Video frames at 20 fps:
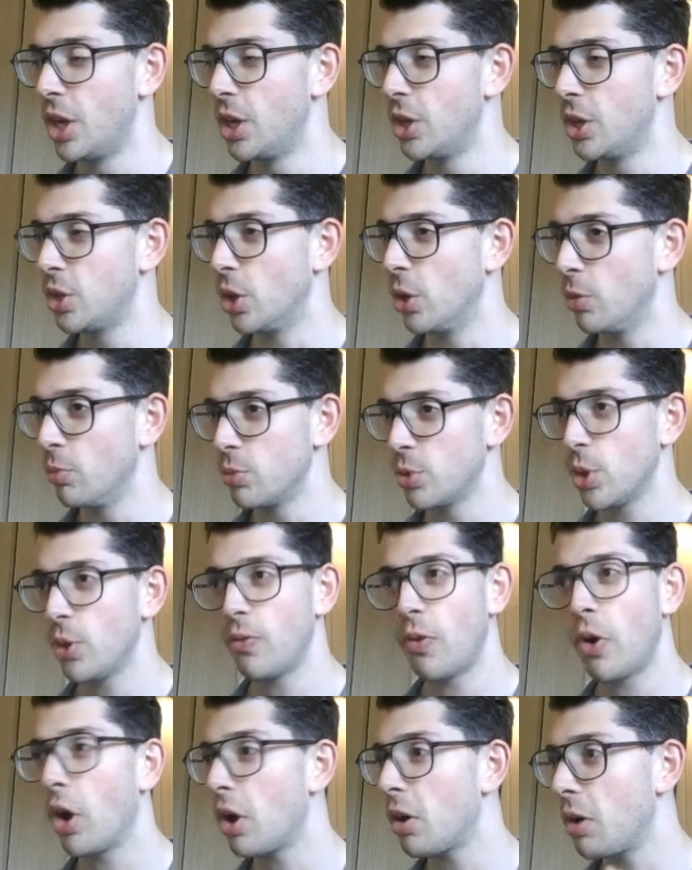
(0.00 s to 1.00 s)
So
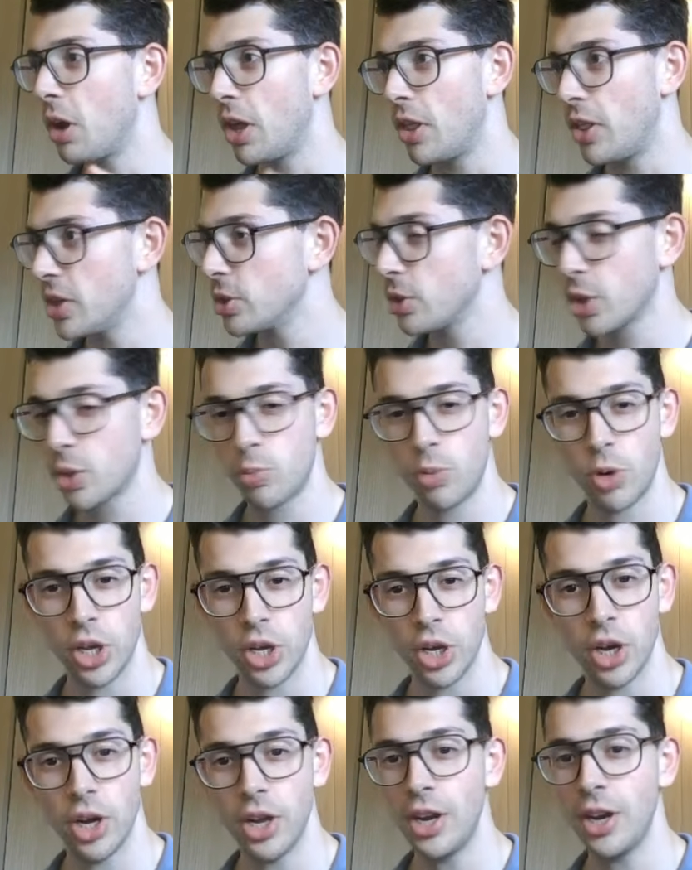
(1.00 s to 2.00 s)
far, this looks pretty
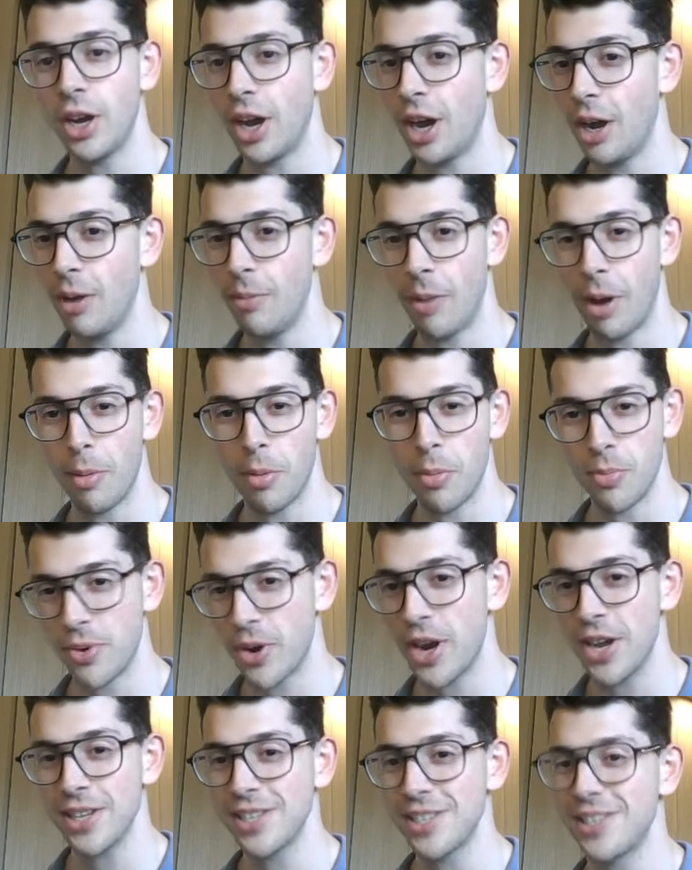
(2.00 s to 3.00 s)
good. I'm
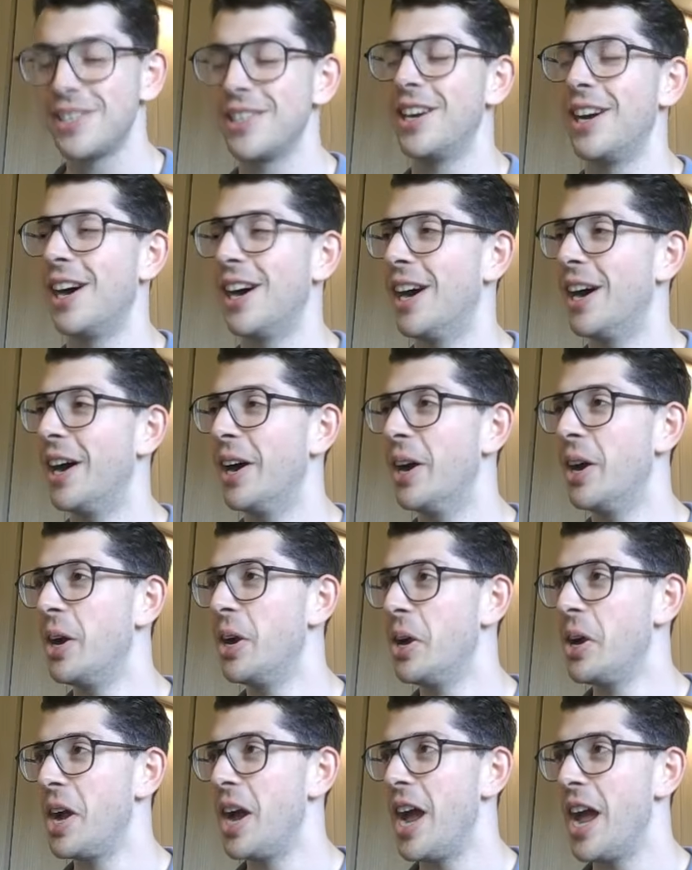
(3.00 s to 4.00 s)
impressed.
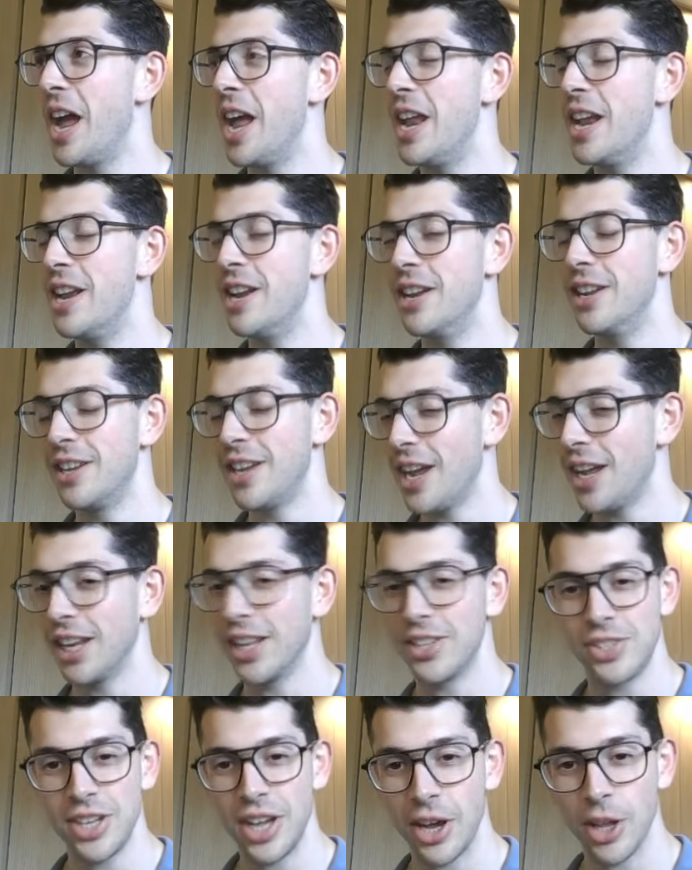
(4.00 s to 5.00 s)
Yeah,
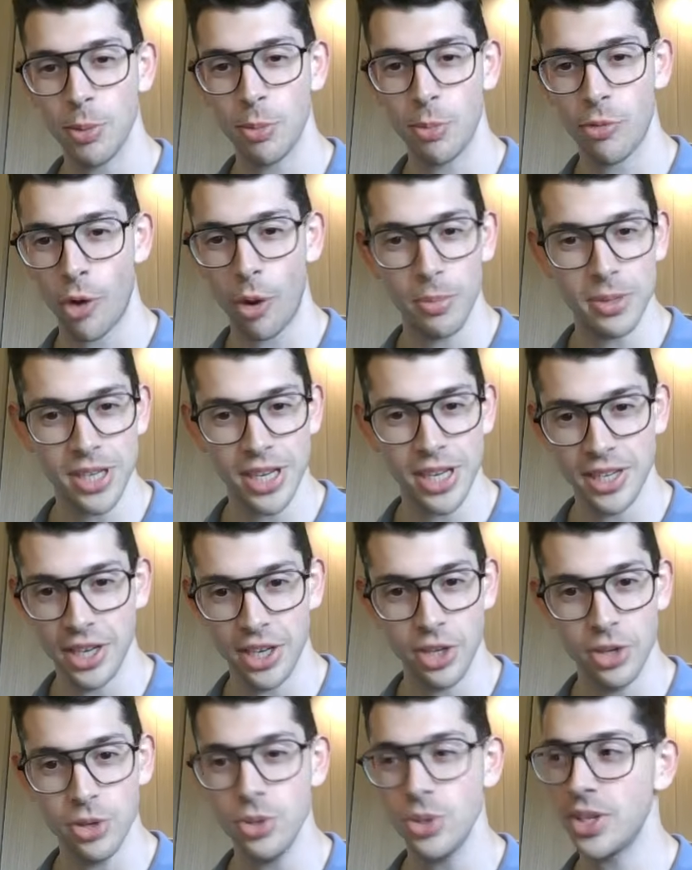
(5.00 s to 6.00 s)
let's see how the performance
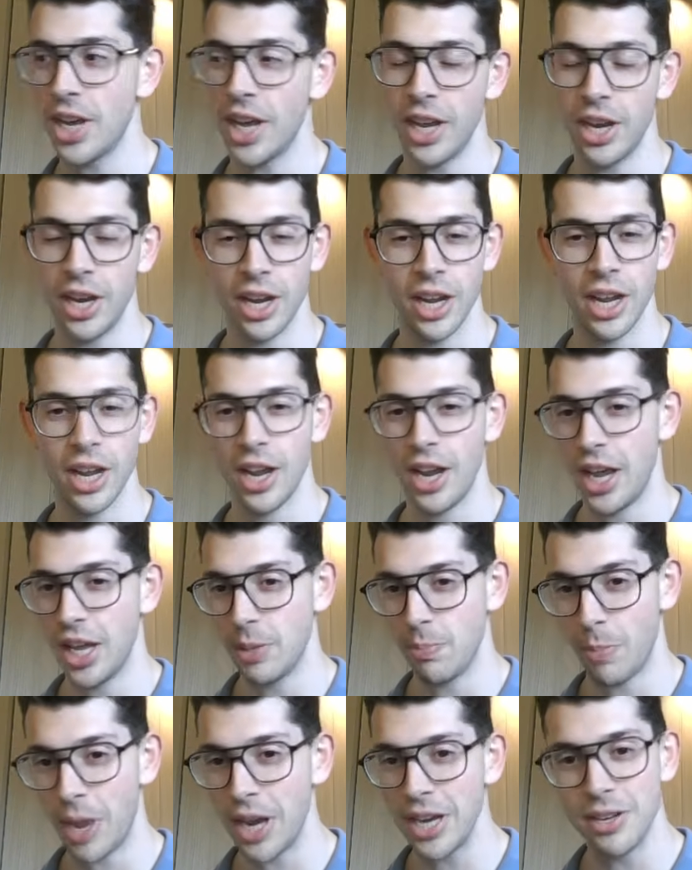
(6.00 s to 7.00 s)
continues, and it
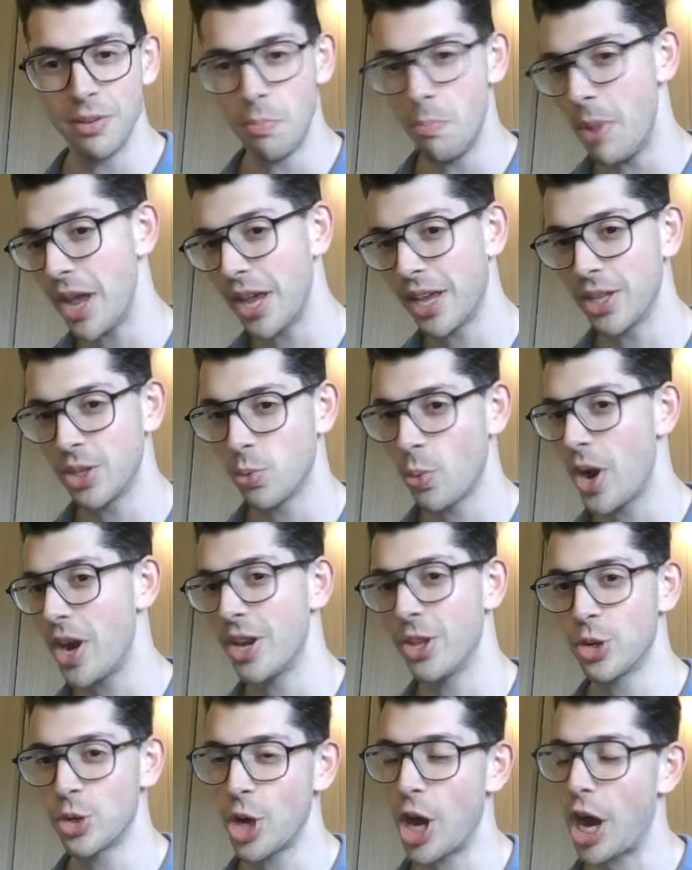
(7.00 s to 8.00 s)
might make its way to
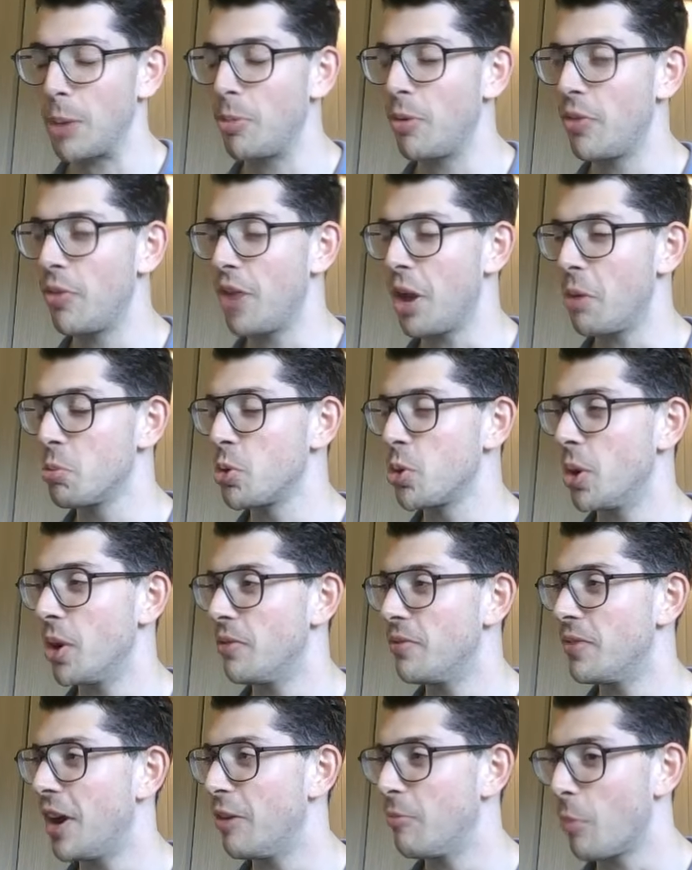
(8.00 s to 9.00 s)
the top of the
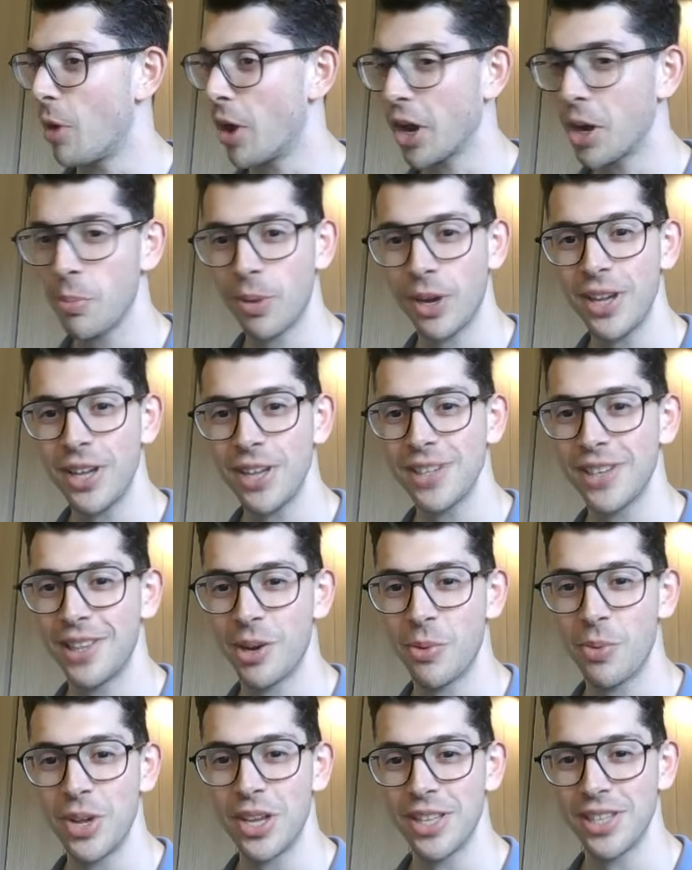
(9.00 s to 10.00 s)
MQL5 marketplace, and
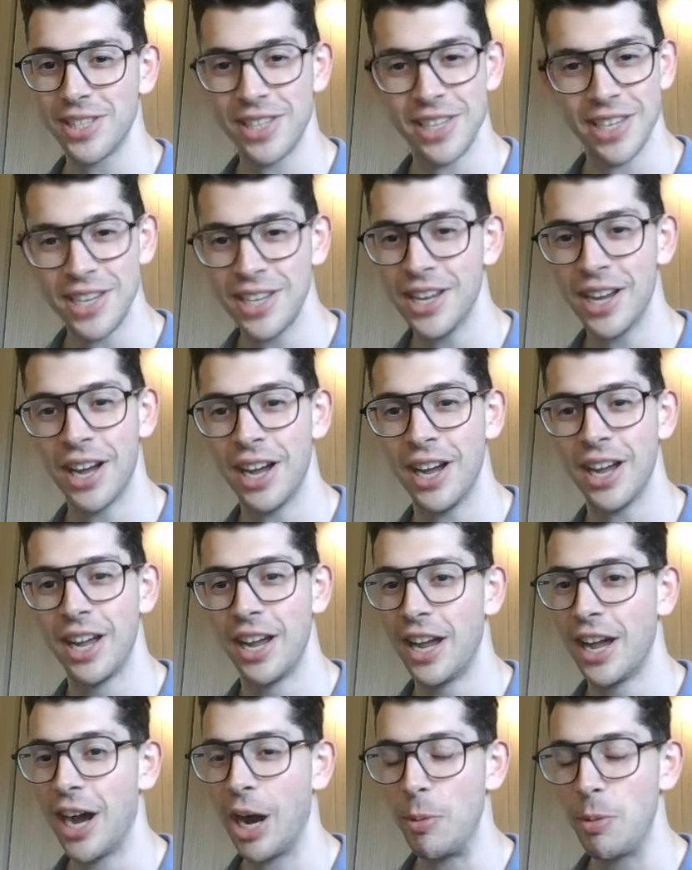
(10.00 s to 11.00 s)
then we can see
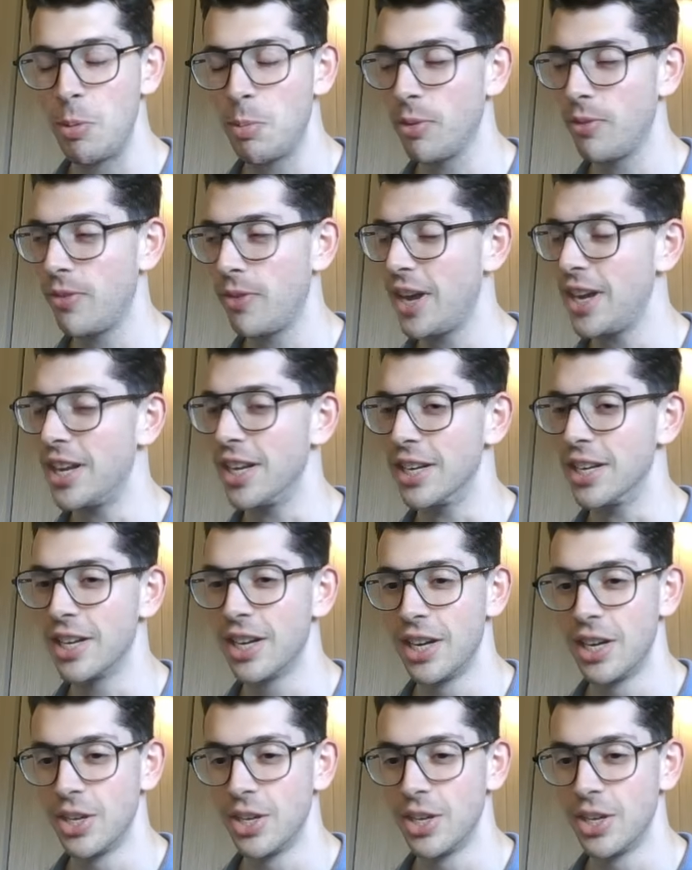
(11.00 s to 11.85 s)
how people find it.